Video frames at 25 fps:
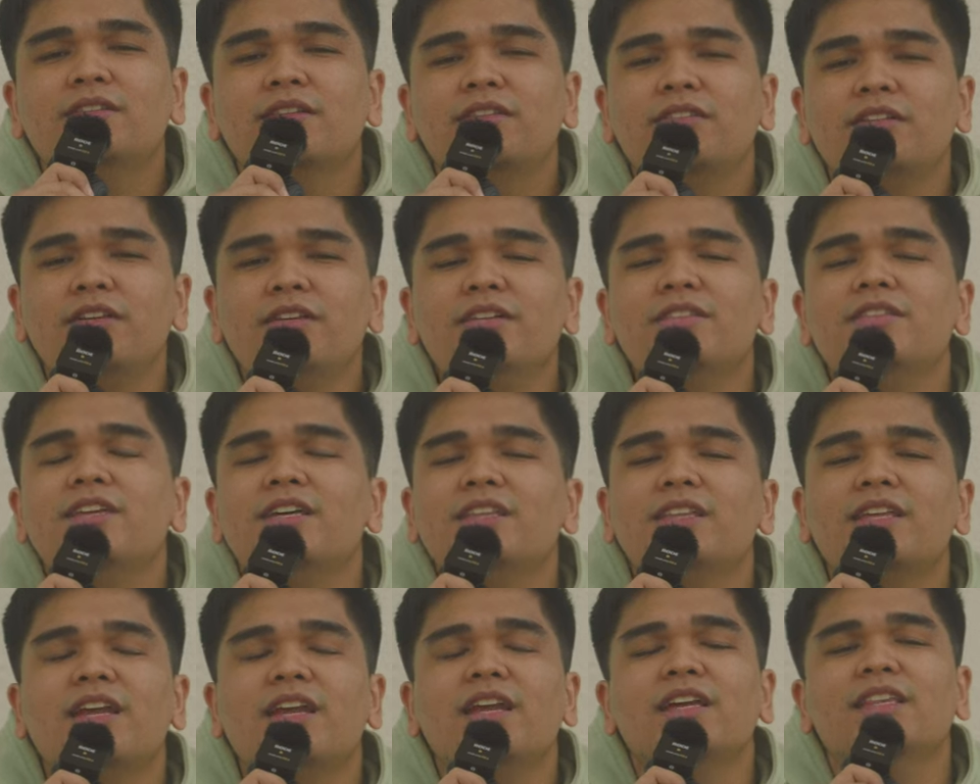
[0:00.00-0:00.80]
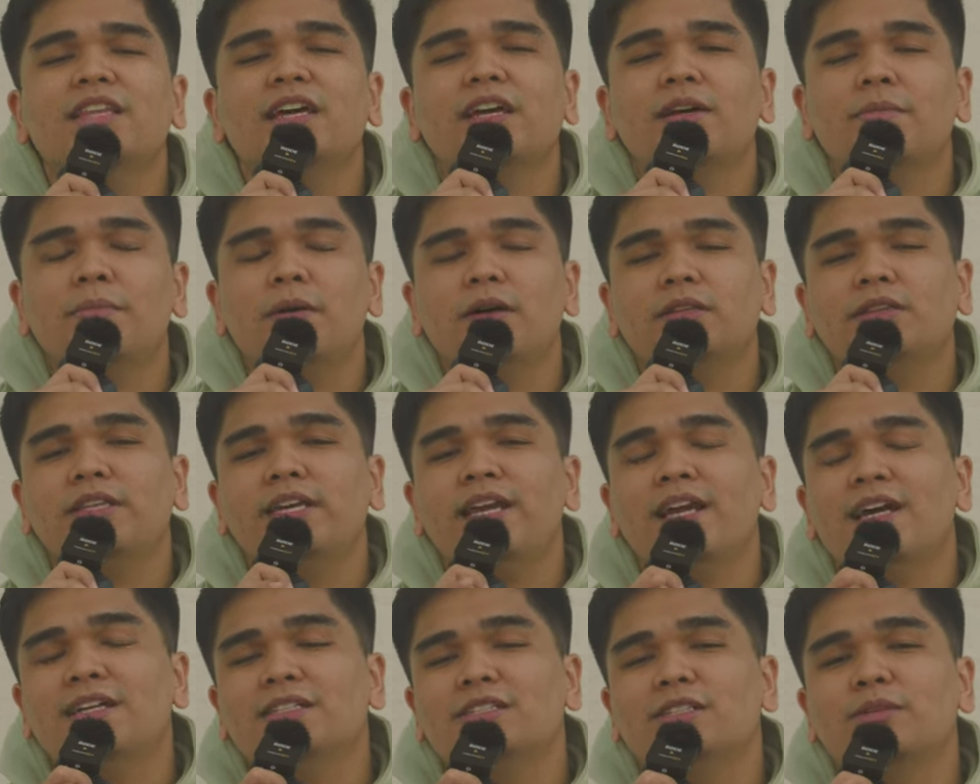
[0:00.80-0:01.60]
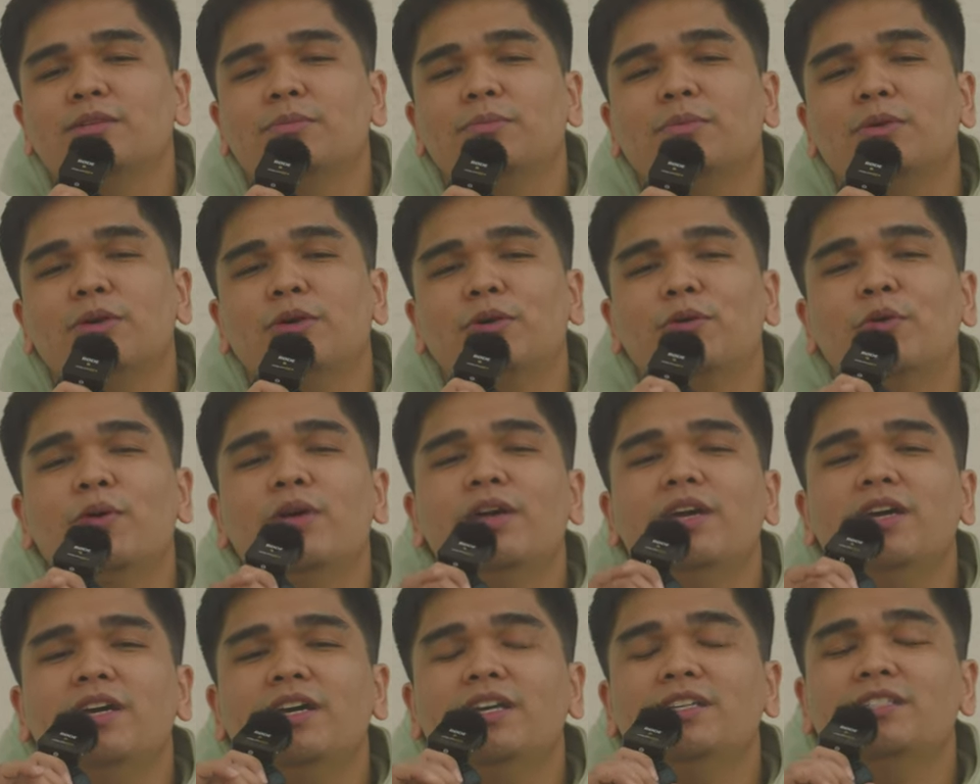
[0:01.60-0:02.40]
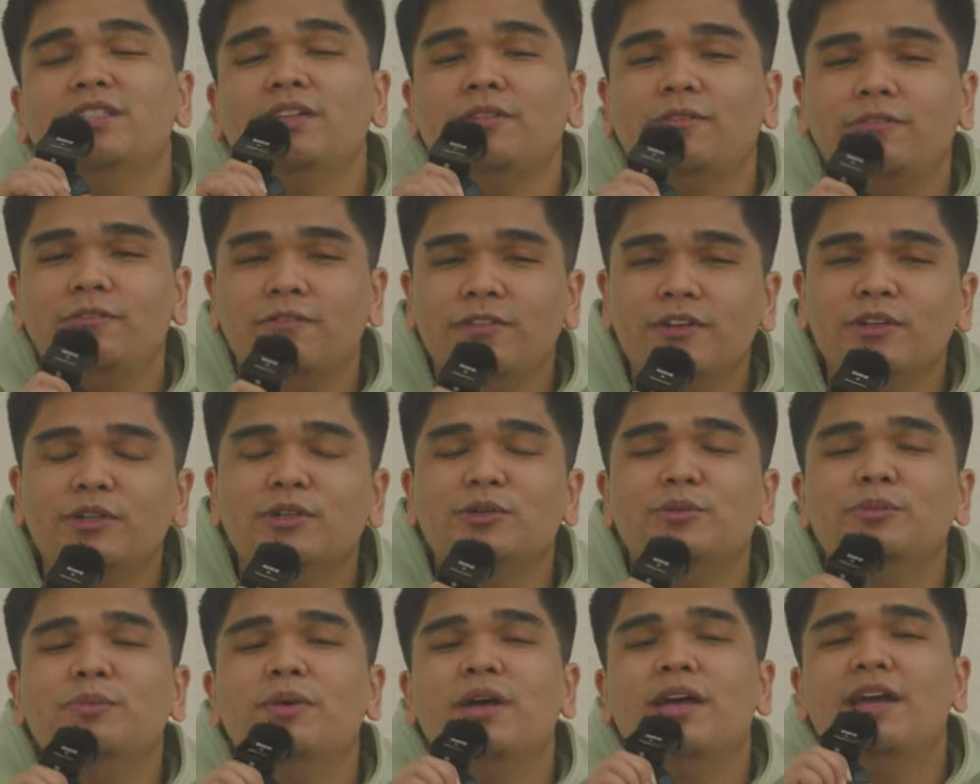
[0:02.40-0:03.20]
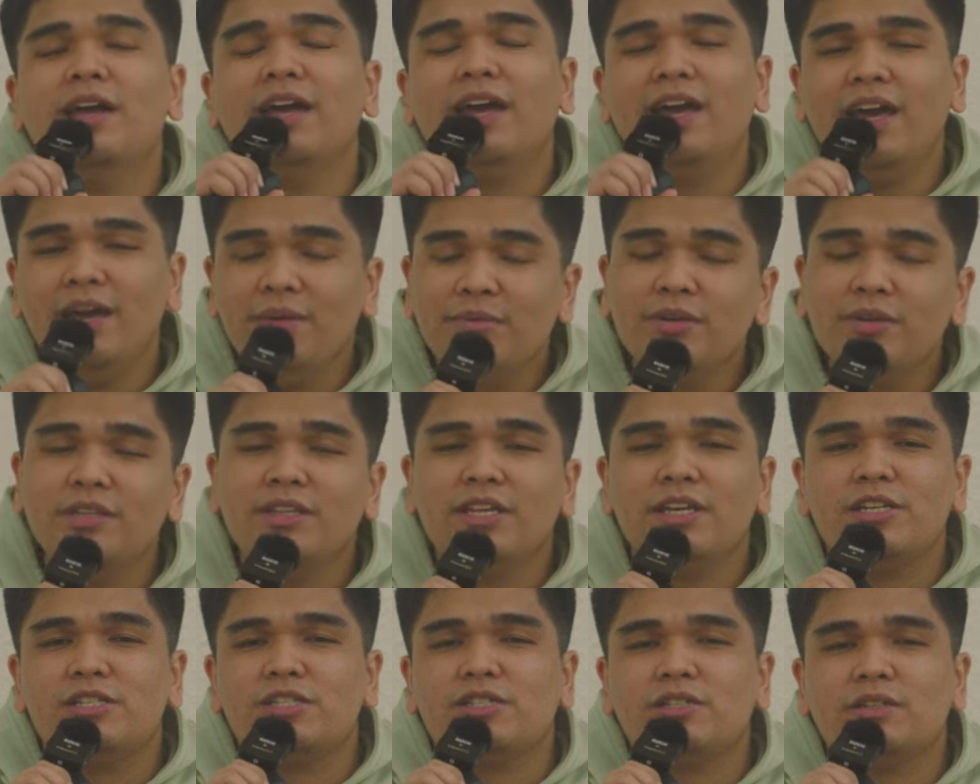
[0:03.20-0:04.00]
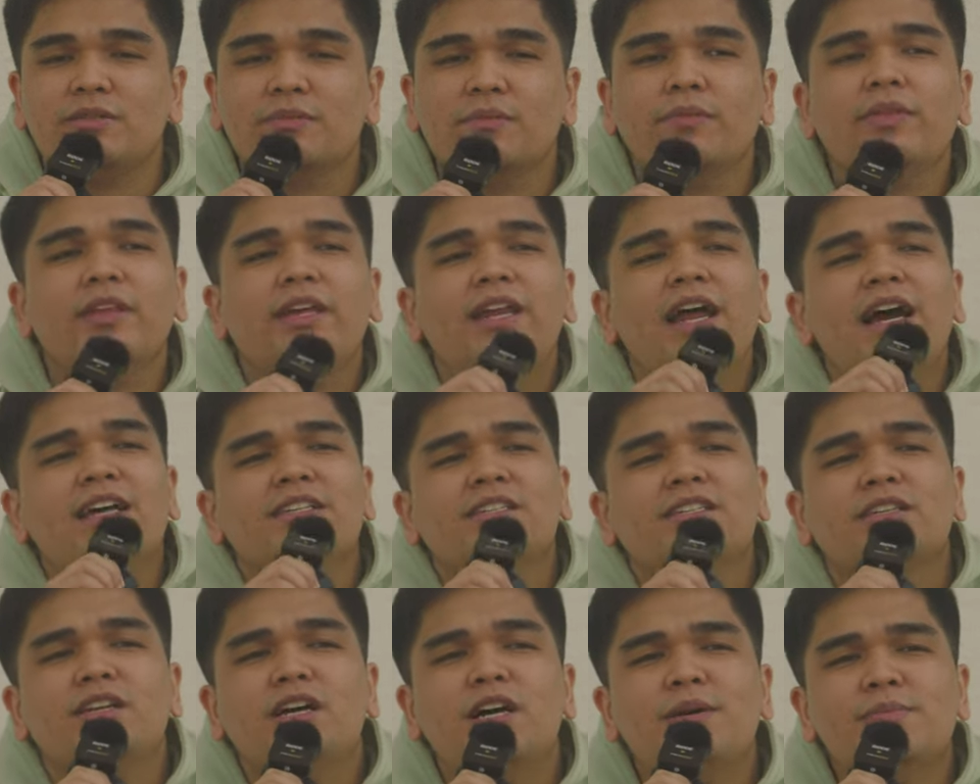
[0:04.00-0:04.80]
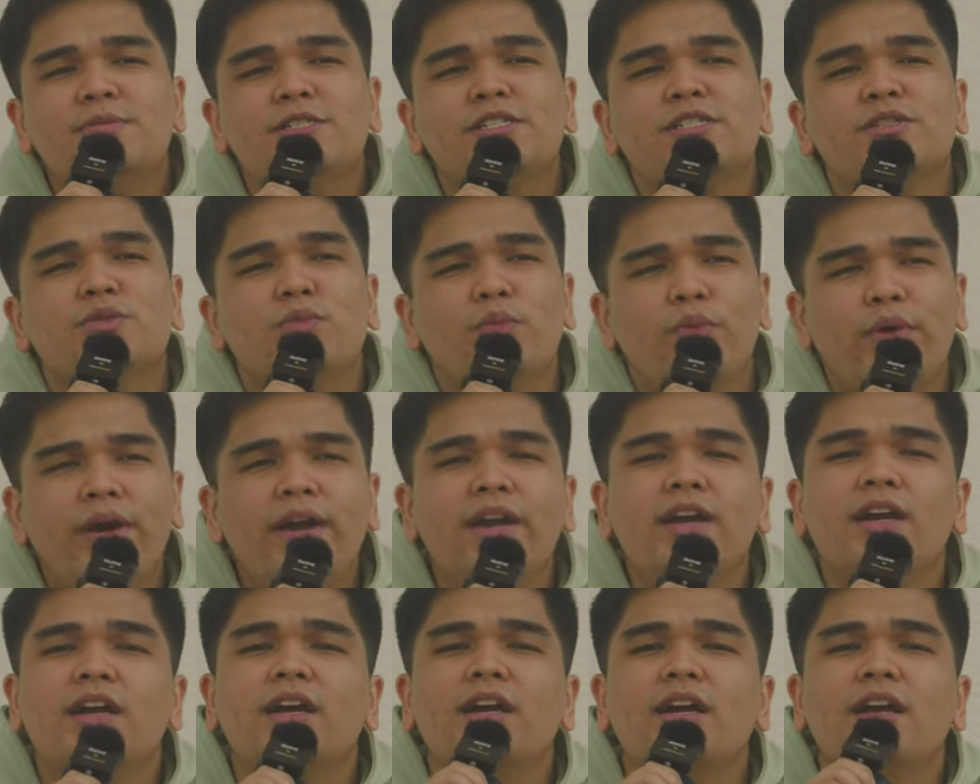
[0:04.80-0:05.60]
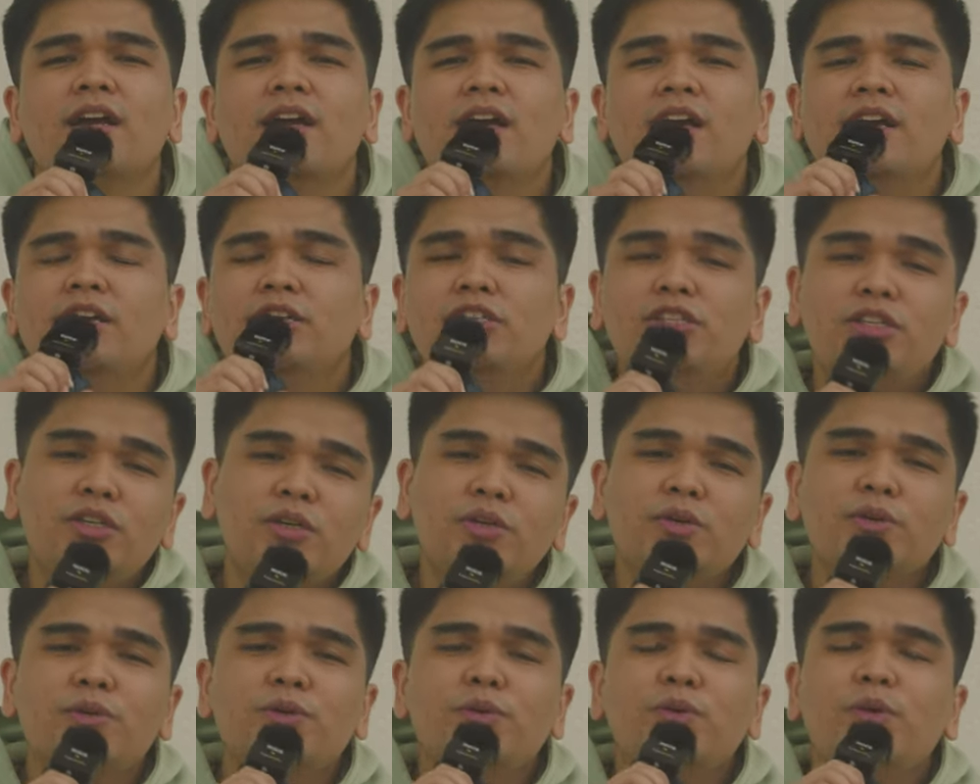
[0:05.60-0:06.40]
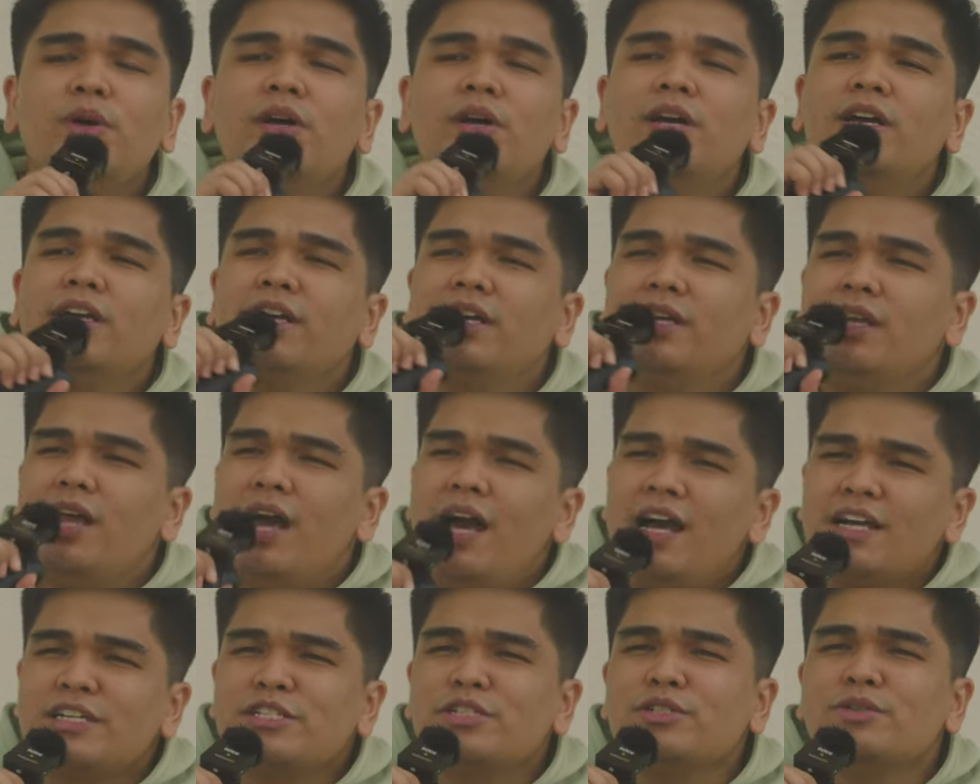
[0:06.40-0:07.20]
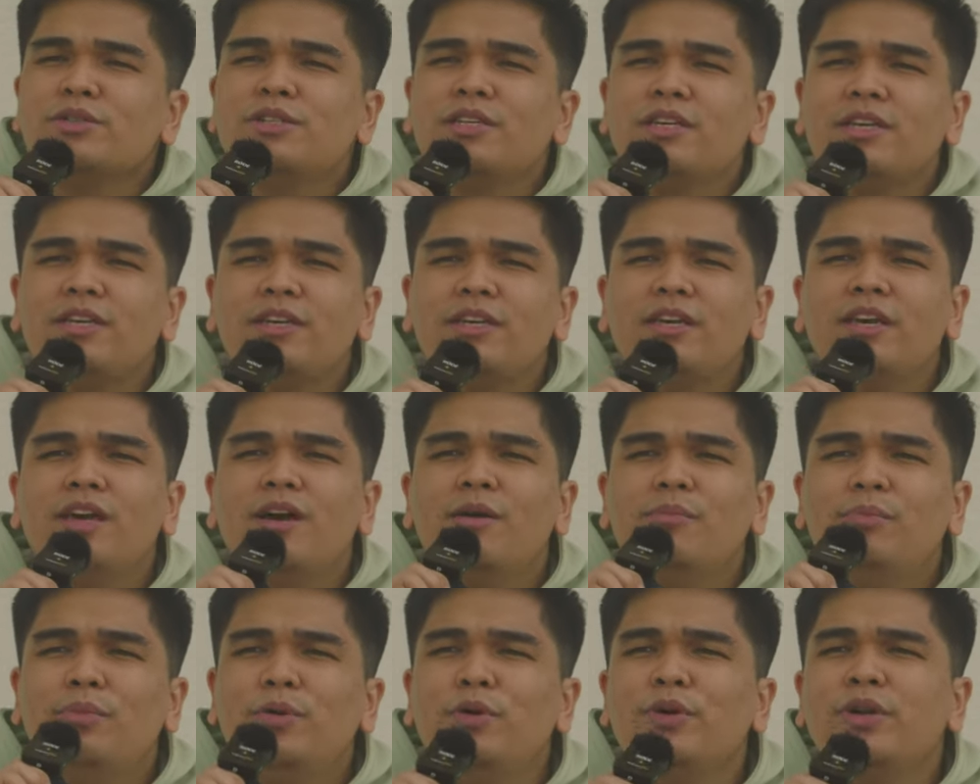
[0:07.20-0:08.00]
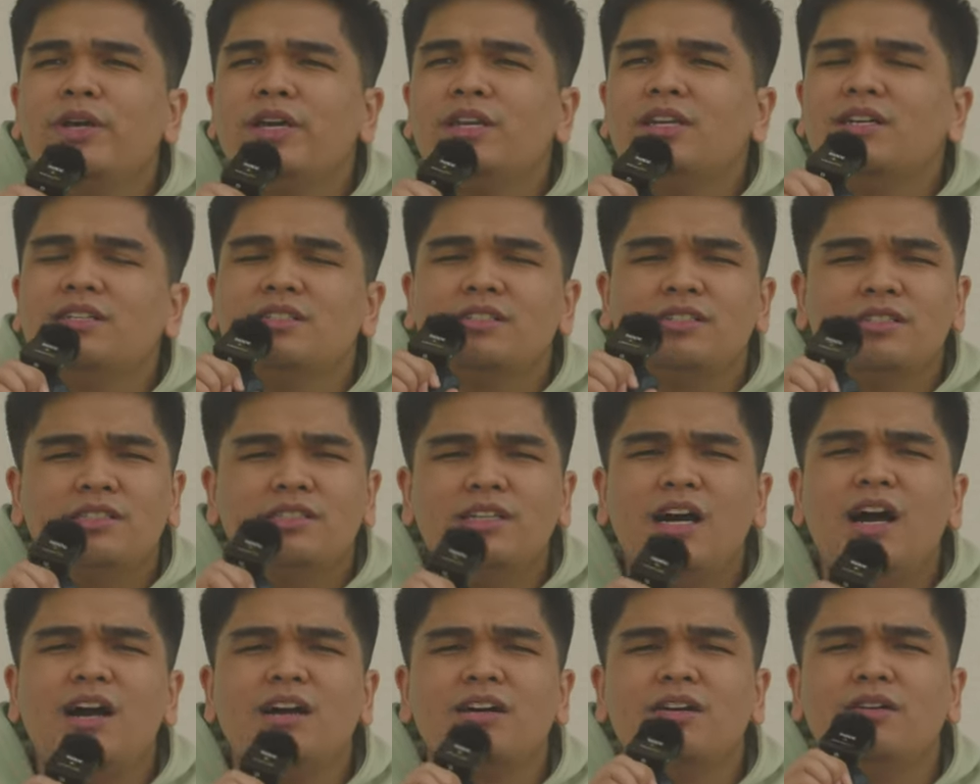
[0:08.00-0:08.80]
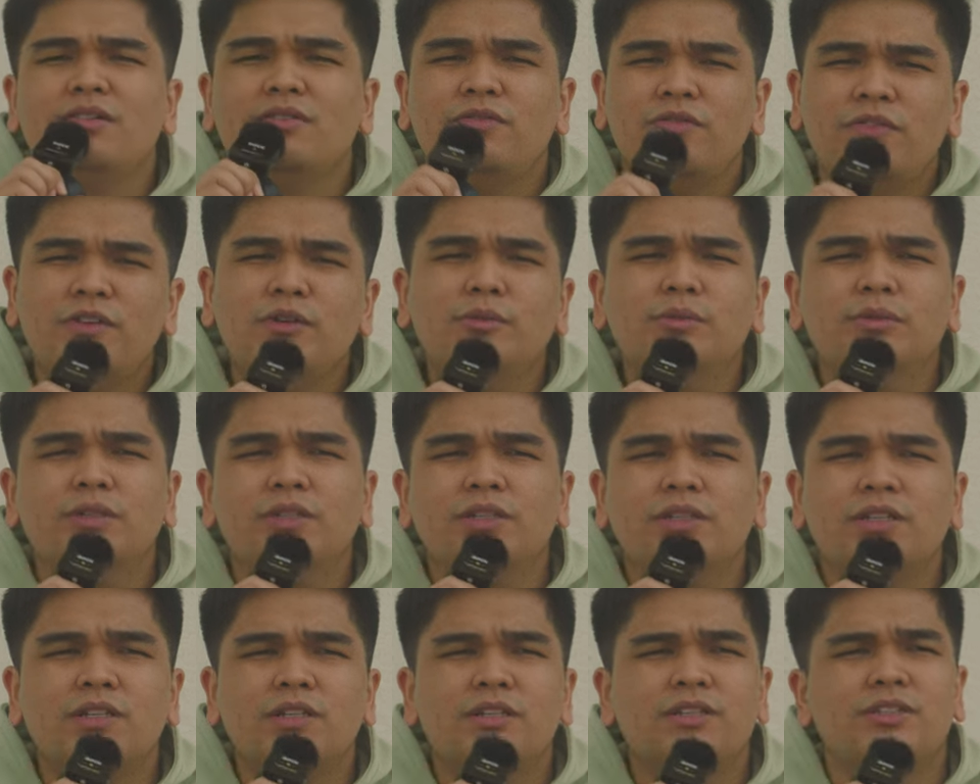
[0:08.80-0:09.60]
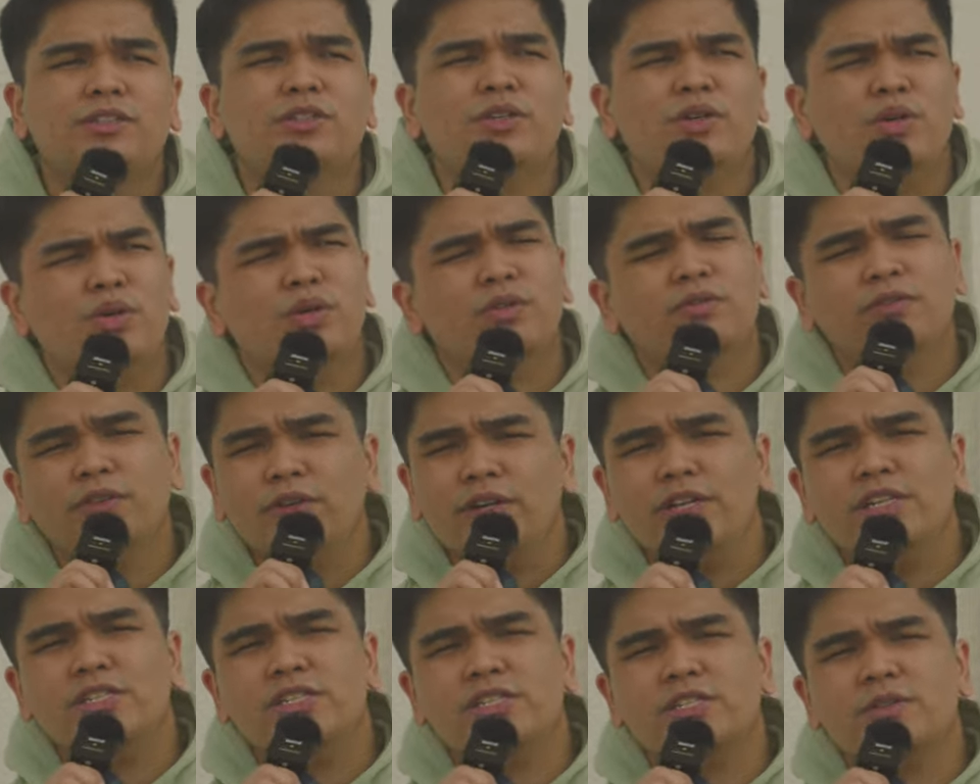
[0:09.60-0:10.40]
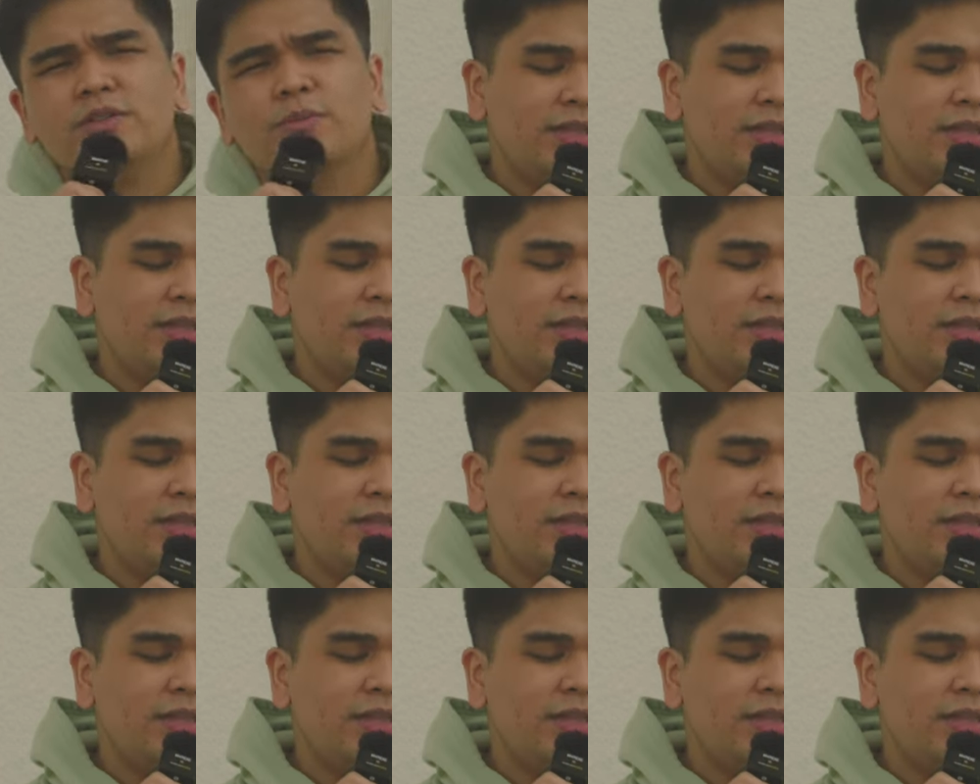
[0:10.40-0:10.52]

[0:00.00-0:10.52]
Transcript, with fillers: The third thing that I like about Dehancer Pro is the film emulation. It has an option where you can actually put in a stock film look to your footage.